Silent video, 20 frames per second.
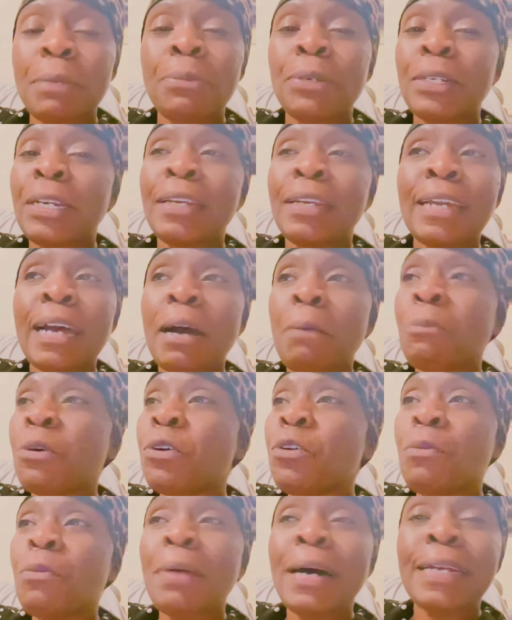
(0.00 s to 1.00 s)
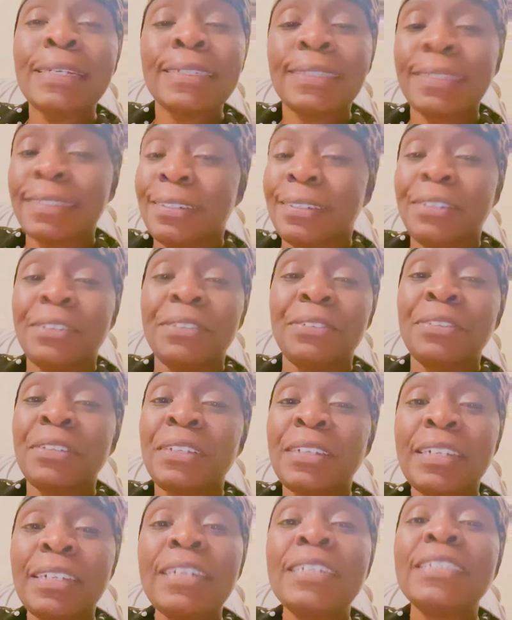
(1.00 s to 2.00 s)
They're not moved by the stuff
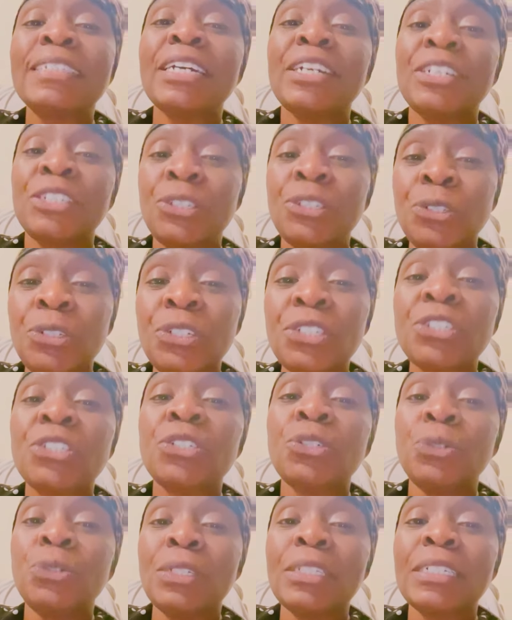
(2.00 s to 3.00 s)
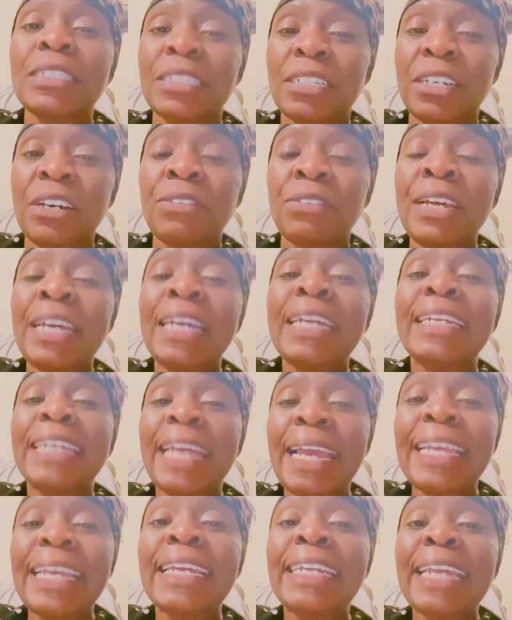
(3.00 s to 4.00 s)
because they're used to the stuff.
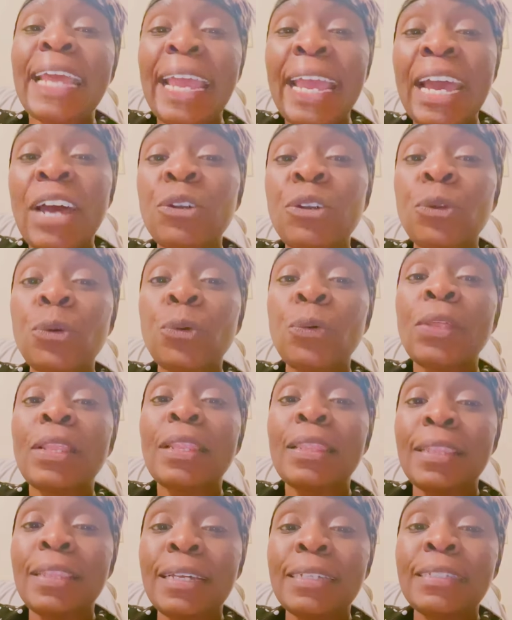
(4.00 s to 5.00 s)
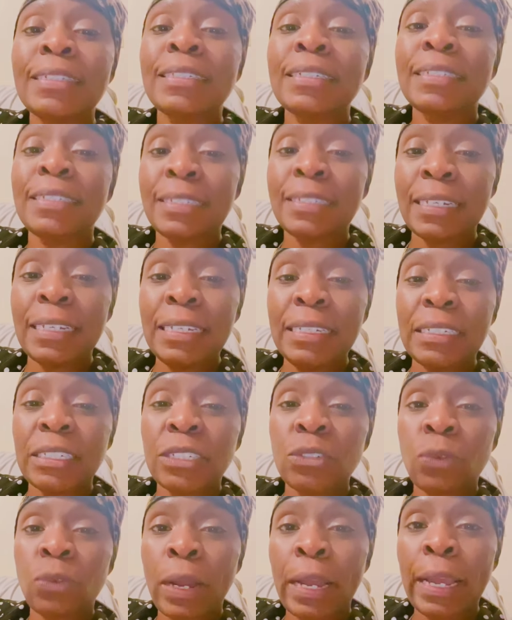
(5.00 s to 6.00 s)
They can handle the
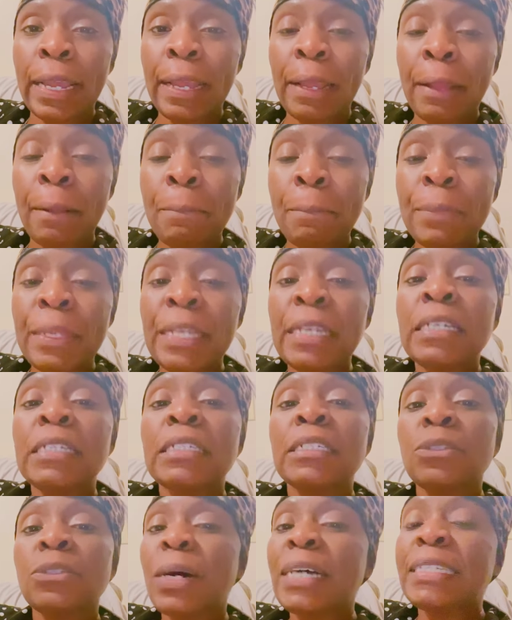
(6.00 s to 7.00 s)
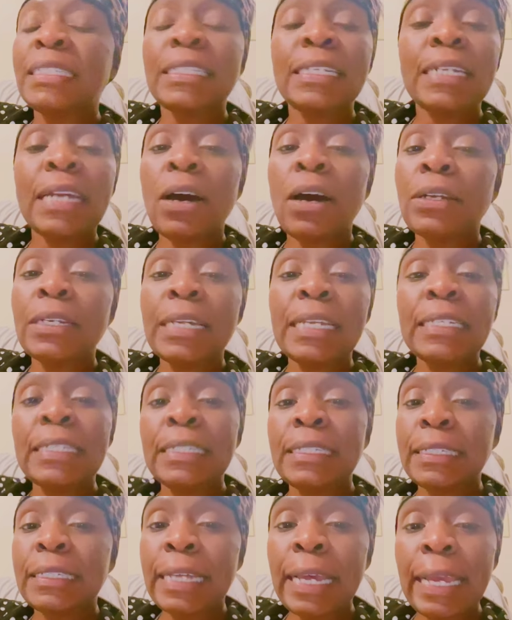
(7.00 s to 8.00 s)
success, right? So I said all that to
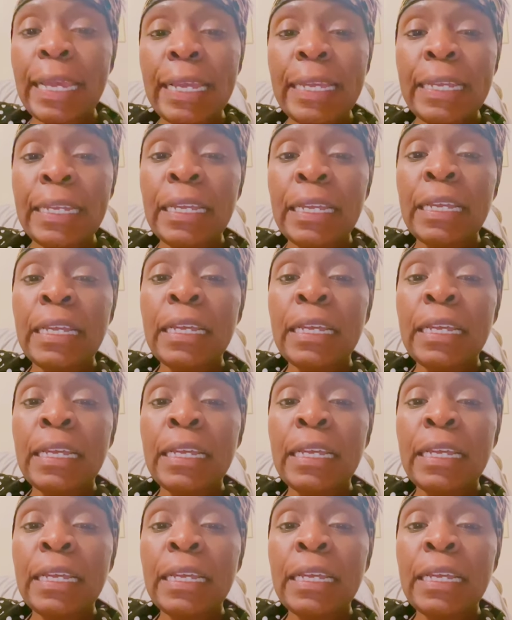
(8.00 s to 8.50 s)
say,